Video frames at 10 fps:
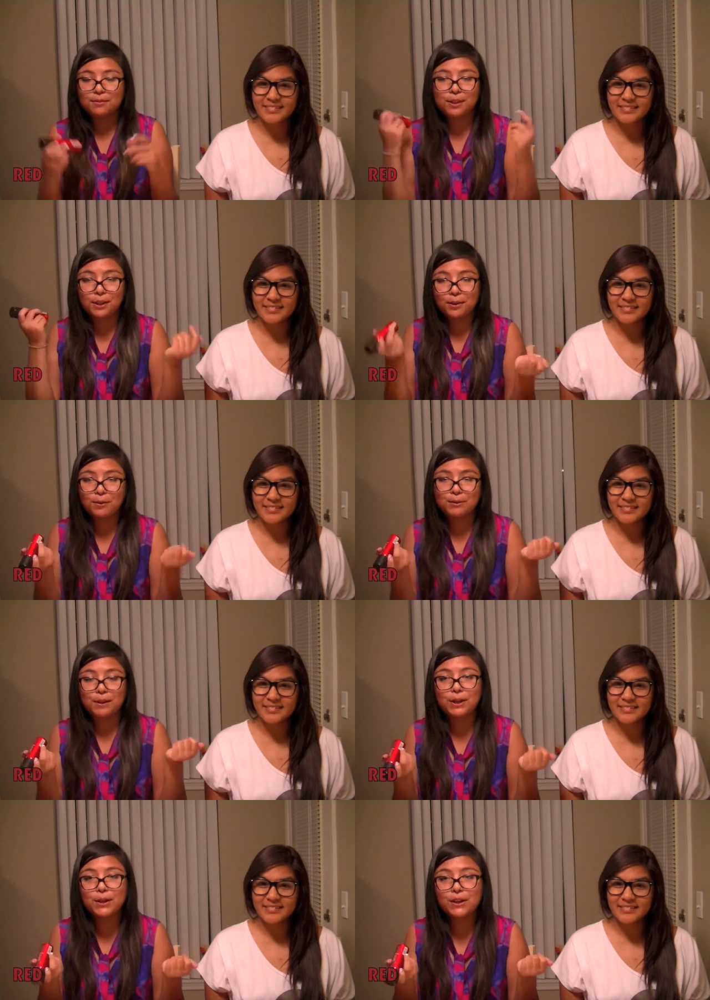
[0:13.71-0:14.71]
Speaker 1: it really holds
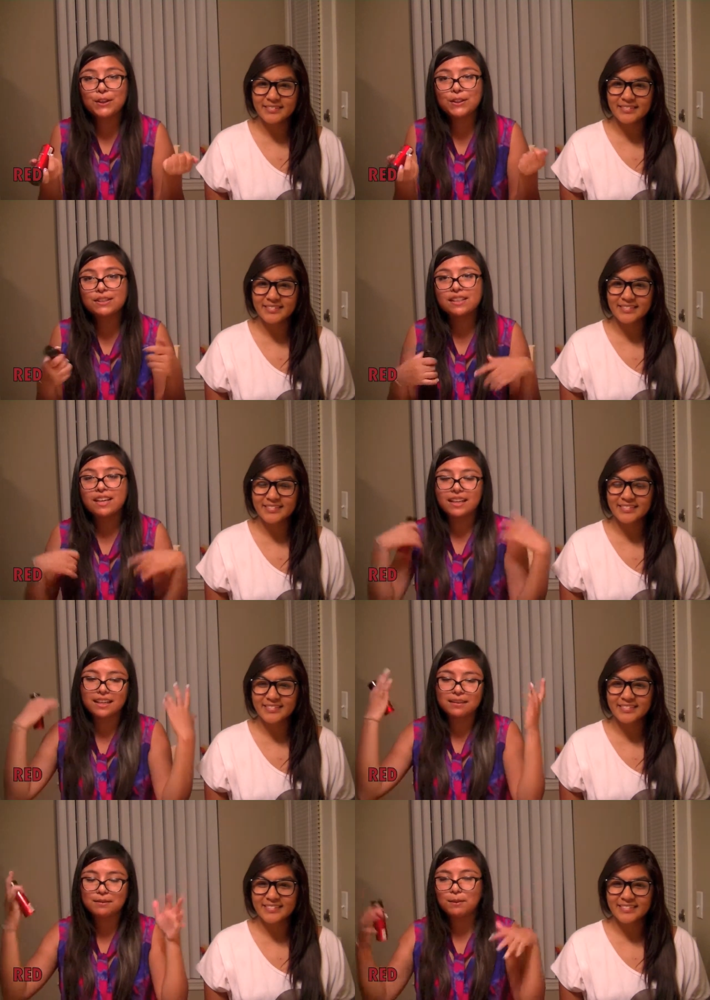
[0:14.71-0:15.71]
my curls, and it
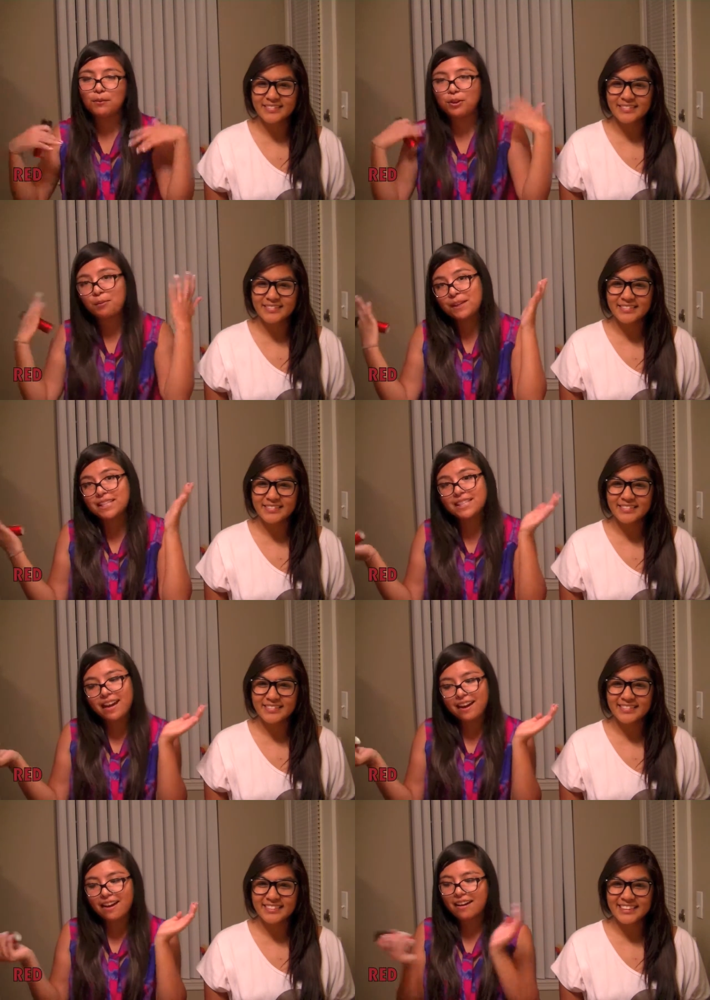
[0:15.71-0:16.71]
gives me voluminous
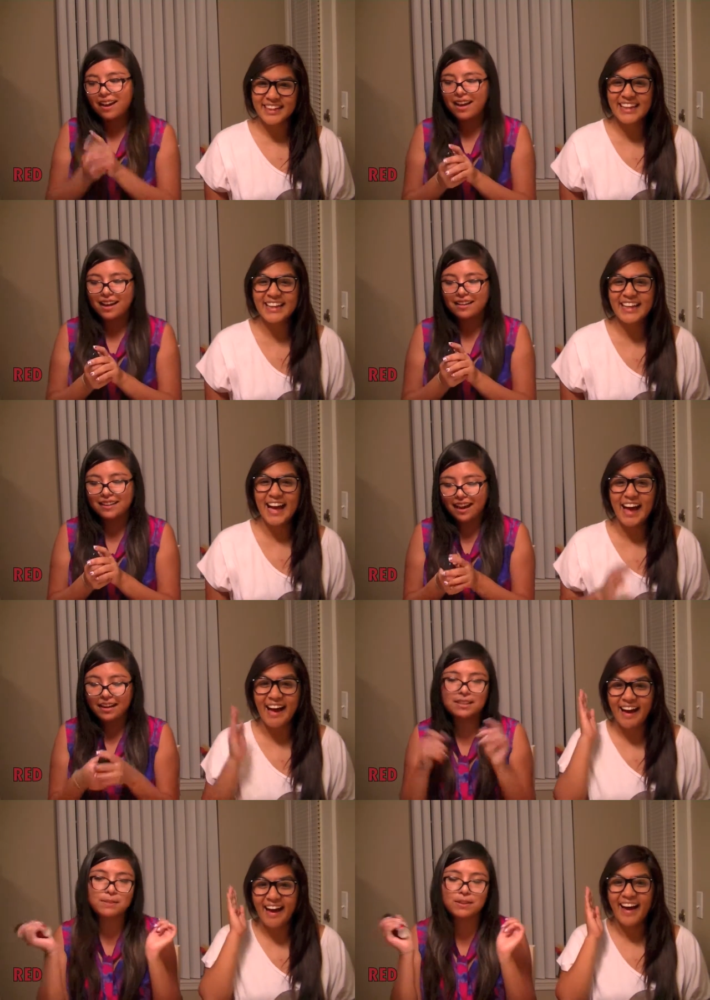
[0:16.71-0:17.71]
hair, and yeah,
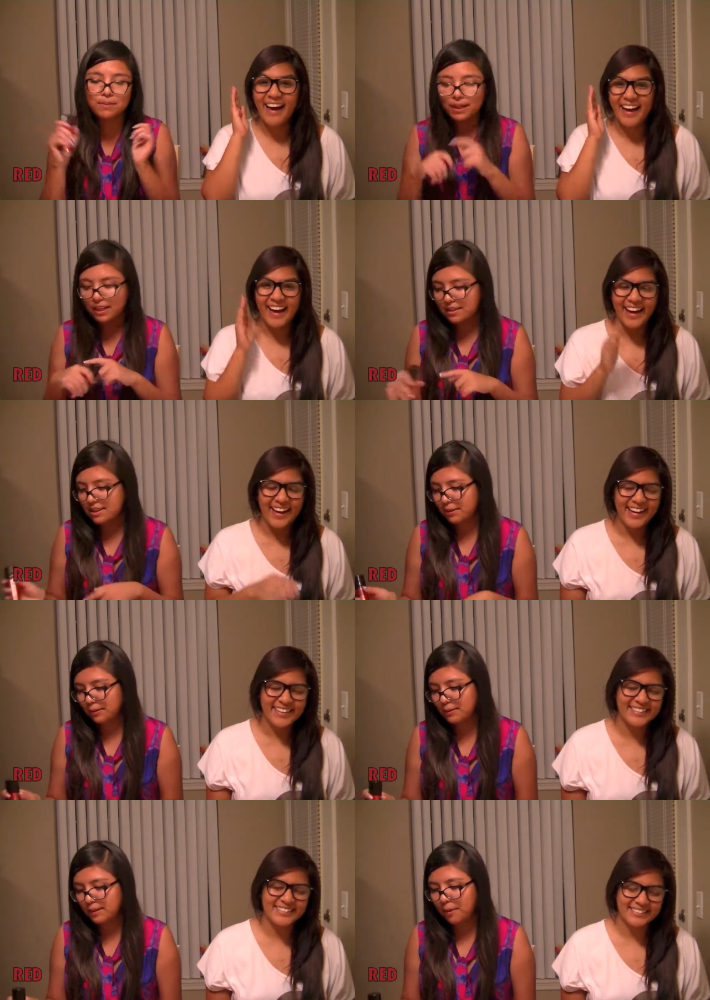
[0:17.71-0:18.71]
it smells pretty good too.
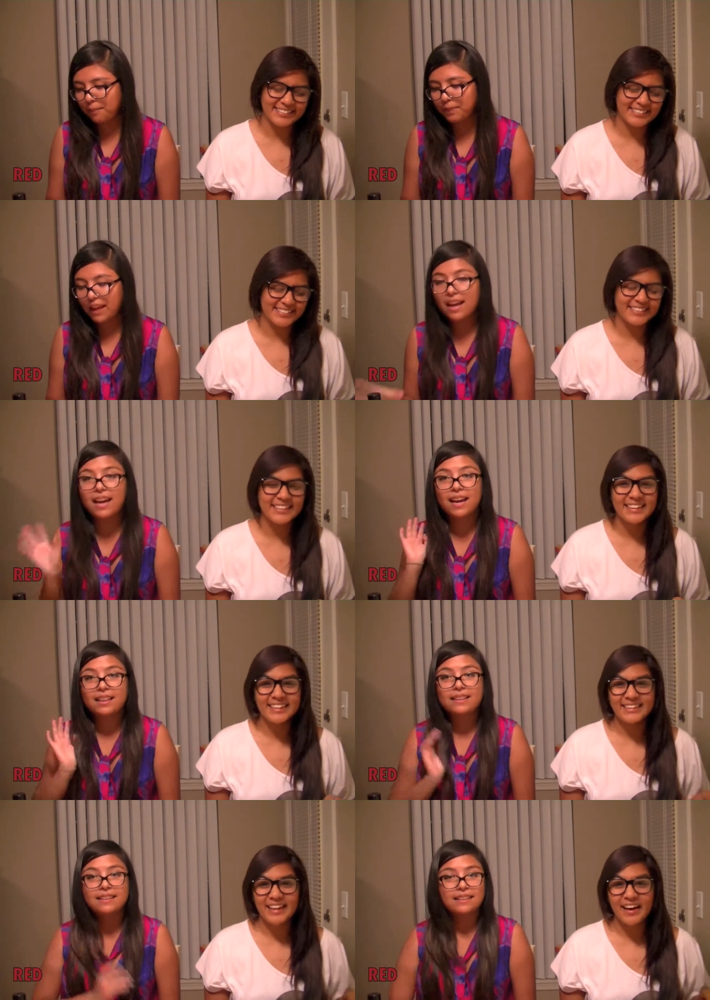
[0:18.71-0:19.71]
So.
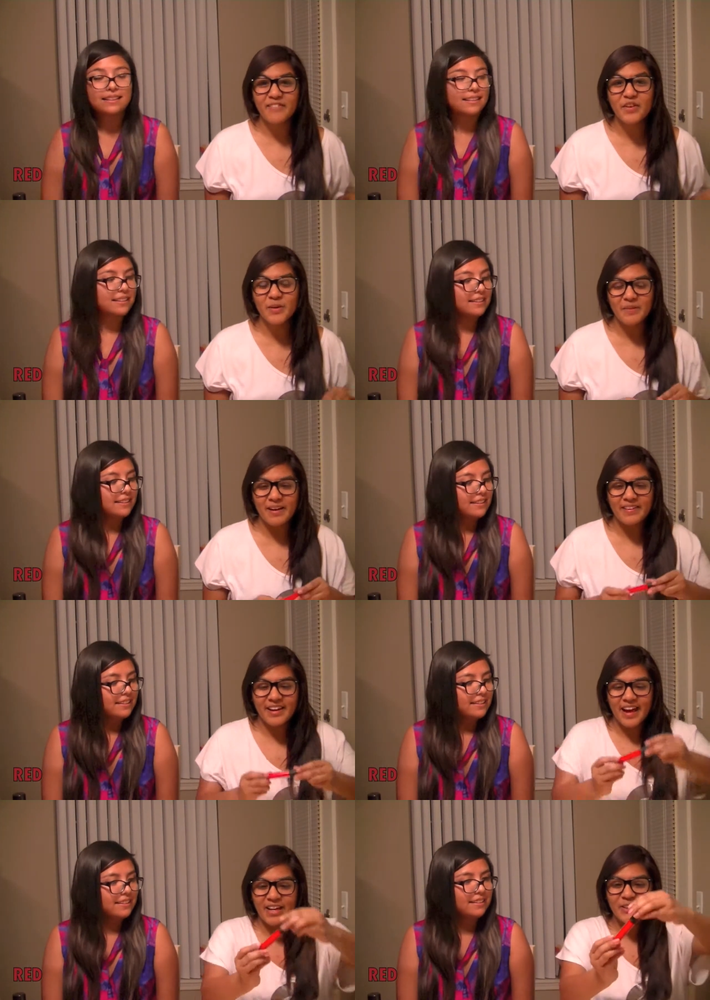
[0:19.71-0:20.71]
Speaker 2: For my
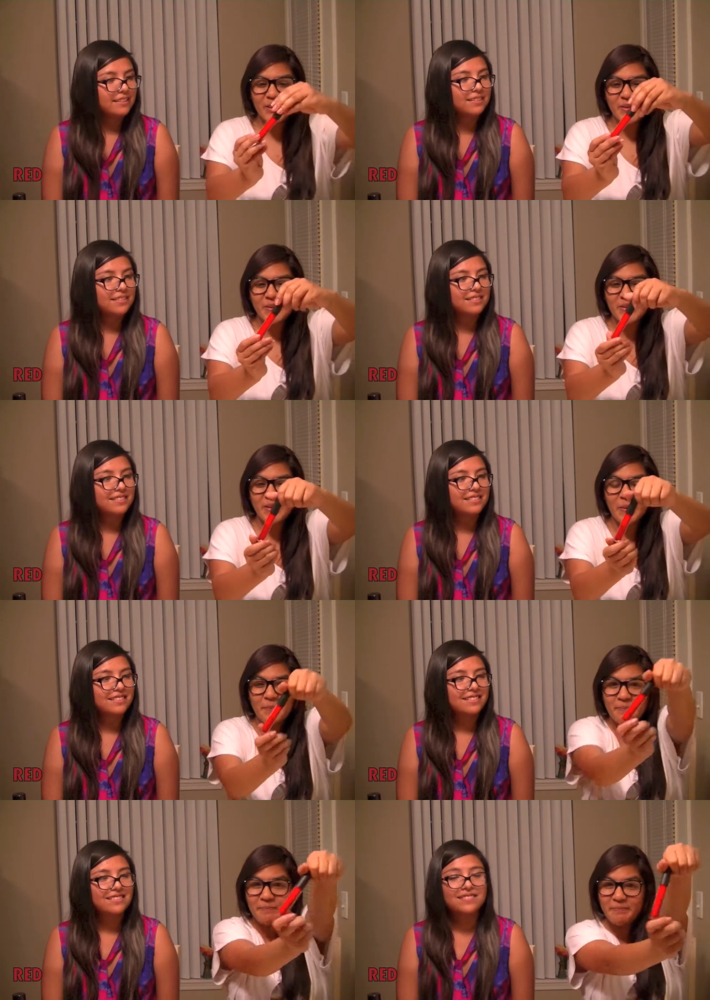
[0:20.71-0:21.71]
red, I chose the
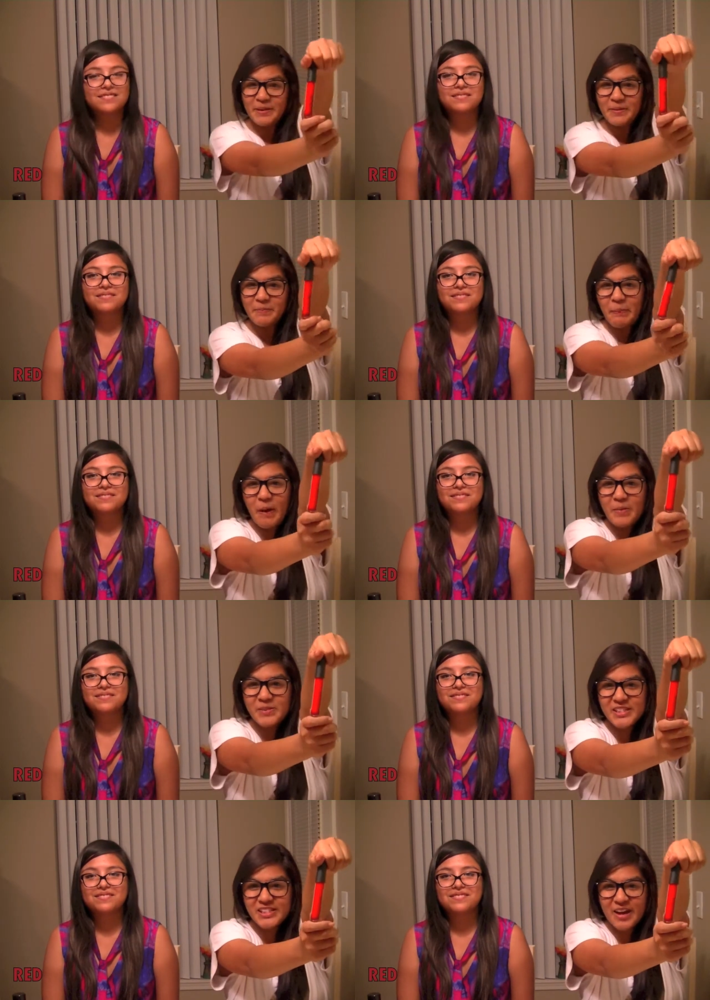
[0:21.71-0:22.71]
be a
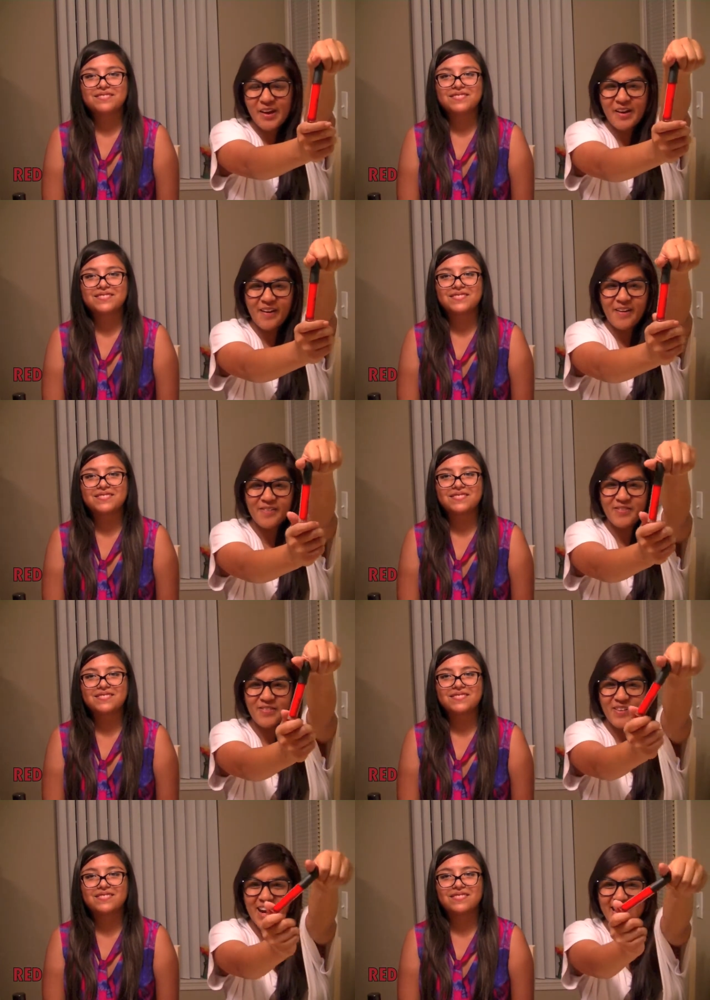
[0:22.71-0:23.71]
bombshell
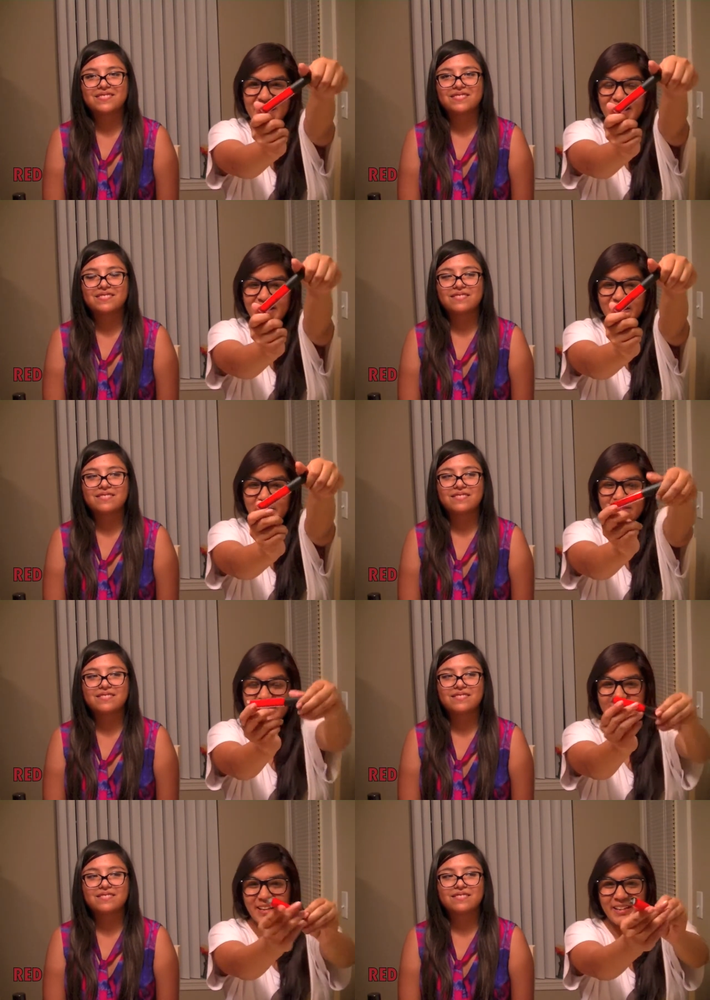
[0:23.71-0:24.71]
red
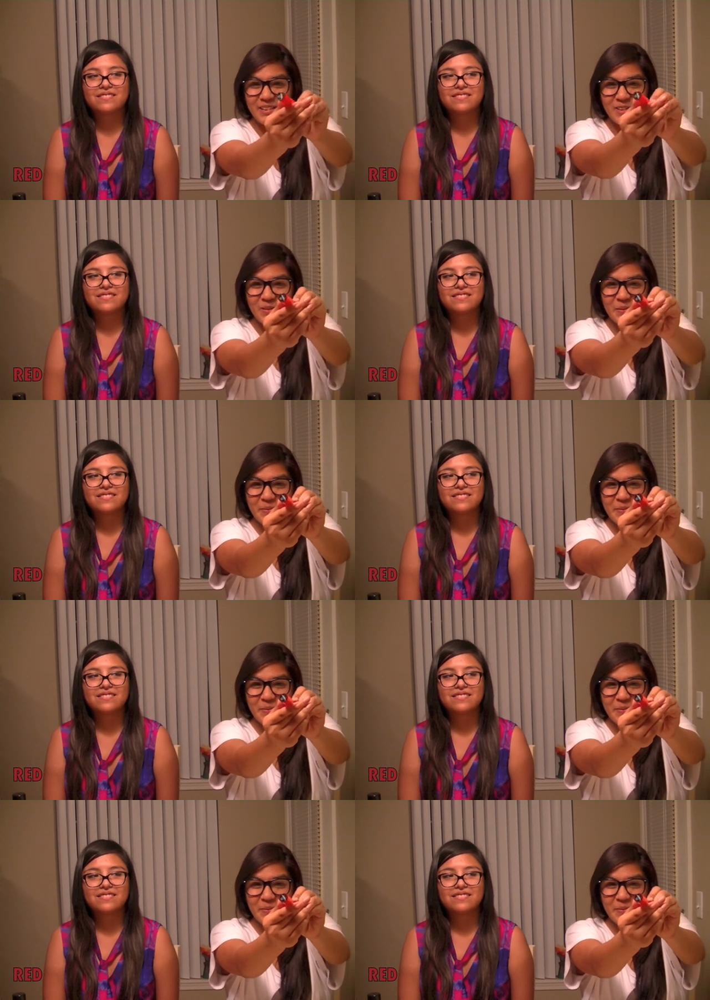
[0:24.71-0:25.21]
lipstick. It is super